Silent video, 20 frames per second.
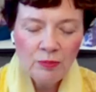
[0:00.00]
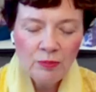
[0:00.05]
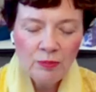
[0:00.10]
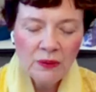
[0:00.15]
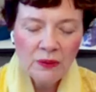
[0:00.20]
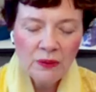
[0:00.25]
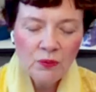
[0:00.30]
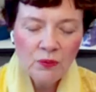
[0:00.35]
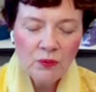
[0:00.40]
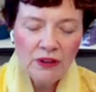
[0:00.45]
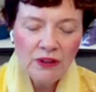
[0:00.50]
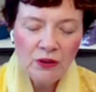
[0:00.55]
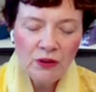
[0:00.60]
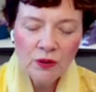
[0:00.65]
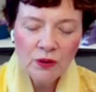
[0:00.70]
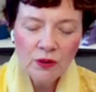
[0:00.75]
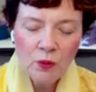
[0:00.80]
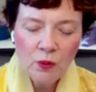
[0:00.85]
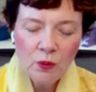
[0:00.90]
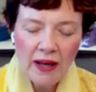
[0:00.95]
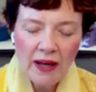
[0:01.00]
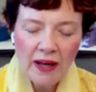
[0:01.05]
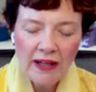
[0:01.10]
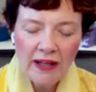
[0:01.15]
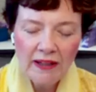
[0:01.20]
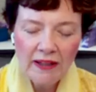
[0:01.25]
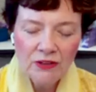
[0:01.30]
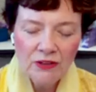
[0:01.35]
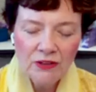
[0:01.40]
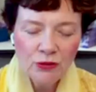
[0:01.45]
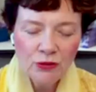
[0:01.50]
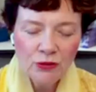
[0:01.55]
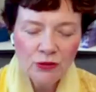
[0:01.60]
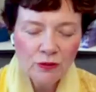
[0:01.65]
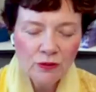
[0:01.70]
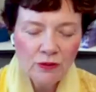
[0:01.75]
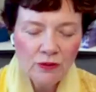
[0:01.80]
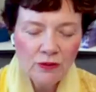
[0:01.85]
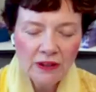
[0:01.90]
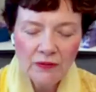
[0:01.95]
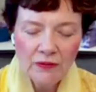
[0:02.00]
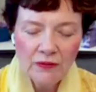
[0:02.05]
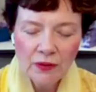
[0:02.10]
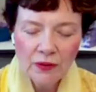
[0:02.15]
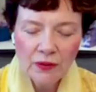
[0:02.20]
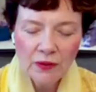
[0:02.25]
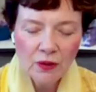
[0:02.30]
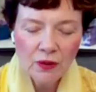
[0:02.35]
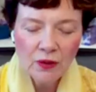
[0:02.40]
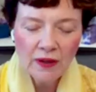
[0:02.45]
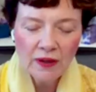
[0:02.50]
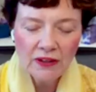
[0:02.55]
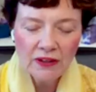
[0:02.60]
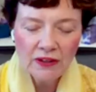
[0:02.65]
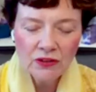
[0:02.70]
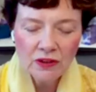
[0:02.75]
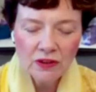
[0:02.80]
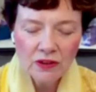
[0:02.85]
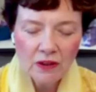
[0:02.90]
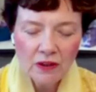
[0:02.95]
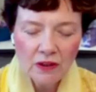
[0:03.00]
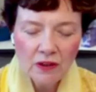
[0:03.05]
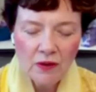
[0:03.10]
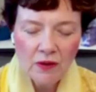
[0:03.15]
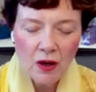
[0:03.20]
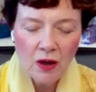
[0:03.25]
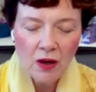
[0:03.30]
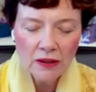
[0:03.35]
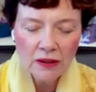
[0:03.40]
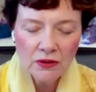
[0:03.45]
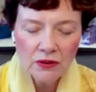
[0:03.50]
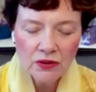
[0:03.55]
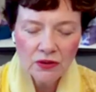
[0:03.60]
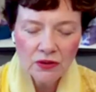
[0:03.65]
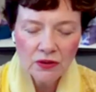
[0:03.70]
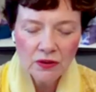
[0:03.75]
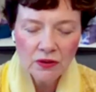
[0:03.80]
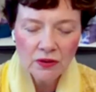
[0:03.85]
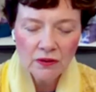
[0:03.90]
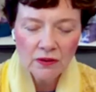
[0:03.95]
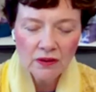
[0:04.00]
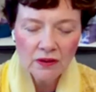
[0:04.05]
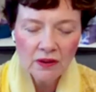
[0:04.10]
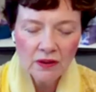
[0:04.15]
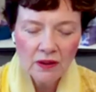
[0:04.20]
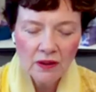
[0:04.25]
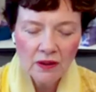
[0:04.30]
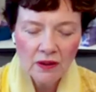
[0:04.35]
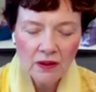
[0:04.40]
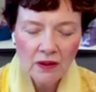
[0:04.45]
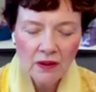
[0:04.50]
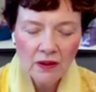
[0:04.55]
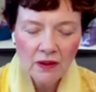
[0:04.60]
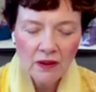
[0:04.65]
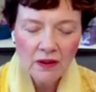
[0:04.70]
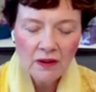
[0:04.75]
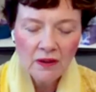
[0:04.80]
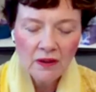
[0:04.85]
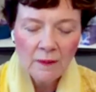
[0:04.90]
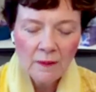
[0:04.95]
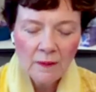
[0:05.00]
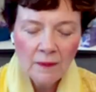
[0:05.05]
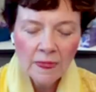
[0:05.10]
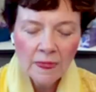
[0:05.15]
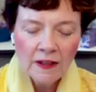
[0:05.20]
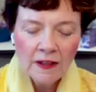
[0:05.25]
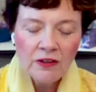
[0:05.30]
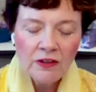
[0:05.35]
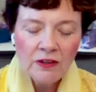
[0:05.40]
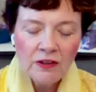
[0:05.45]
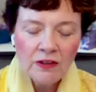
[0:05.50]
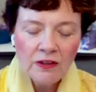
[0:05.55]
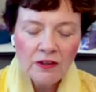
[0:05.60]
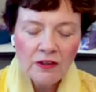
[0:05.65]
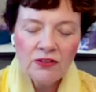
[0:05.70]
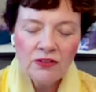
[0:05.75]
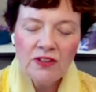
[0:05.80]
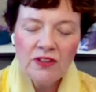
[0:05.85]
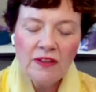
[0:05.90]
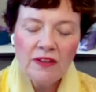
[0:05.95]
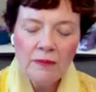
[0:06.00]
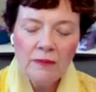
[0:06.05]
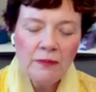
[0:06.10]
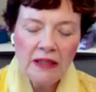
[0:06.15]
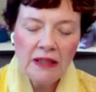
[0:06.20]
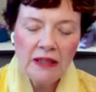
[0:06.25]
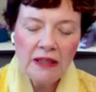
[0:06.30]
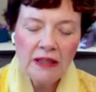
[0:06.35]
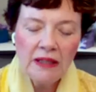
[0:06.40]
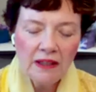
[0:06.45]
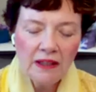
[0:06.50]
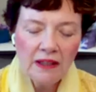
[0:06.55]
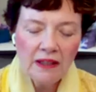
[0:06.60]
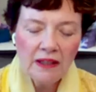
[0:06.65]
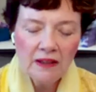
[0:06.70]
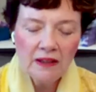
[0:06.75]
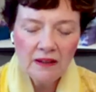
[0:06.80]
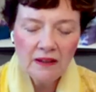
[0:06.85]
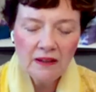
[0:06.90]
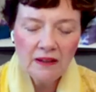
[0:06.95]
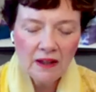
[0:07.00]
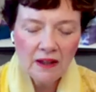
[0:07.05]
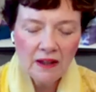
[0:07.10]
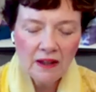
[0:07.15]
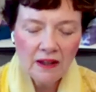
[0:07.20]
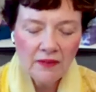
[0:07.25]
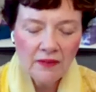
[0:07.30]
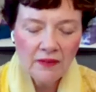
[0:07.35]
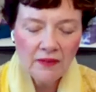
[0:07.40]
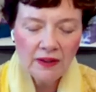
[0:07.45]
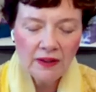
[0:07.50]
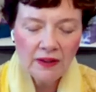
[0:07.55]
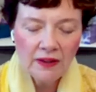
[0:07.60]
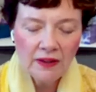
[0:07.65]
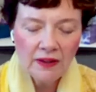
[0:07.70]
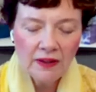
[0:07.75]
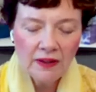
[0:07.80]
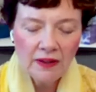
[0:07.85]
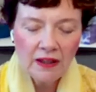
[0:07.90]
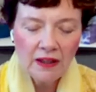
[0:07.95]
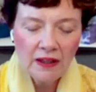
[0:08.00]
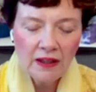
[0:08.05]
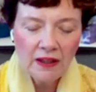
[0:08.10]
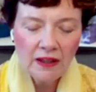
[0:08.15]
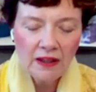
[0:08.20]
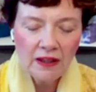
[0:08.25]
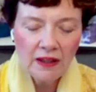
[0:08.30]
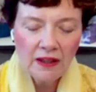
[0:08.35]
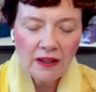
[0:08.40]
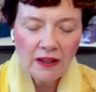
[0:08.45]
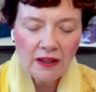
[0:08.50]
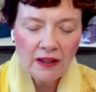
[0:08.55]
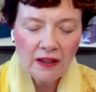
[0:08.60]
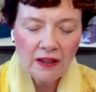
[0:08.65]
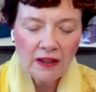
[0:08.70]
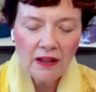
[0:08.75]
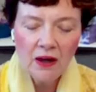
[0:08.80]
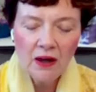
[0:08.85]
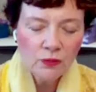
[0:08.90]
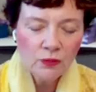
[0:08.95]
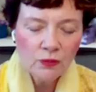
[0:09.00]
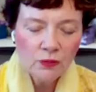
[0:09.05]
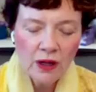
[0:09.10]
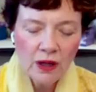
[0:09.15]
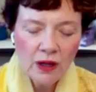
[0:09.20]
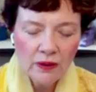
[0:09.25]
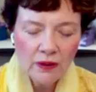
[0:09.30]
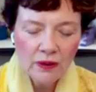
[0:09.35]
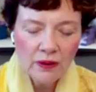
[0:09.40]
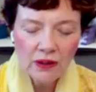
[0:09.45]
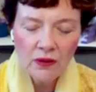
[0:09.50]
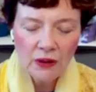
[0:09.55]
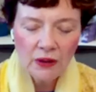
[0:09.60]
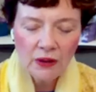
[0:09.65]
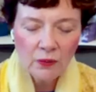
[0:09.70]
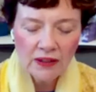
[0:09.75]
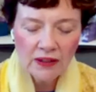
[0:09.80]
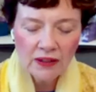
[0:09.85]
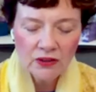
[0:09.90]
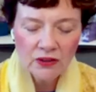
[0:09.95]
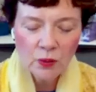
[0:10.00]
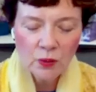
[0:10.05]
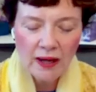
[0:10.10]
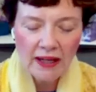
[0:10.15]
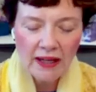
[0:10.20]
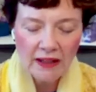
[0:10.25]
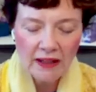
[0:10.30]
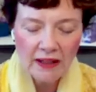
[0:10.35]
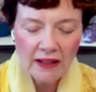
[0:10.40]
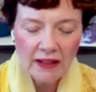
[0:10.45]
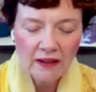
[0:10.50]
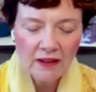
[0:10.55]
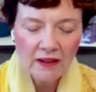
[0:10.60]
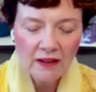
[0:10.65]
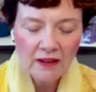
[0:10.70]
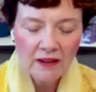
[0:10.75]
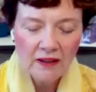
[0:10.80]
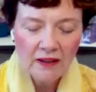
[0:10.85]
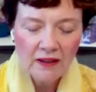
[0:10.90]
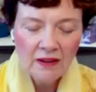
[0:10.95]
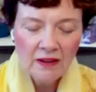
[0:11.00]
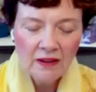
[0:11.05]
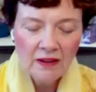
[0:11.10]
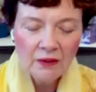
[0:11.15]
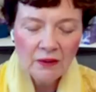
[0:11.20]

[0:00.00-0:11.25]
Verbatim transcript: But when your way is truly for the greatest good of all concerned, you see, the me of the ego only goes rogue, it only runs away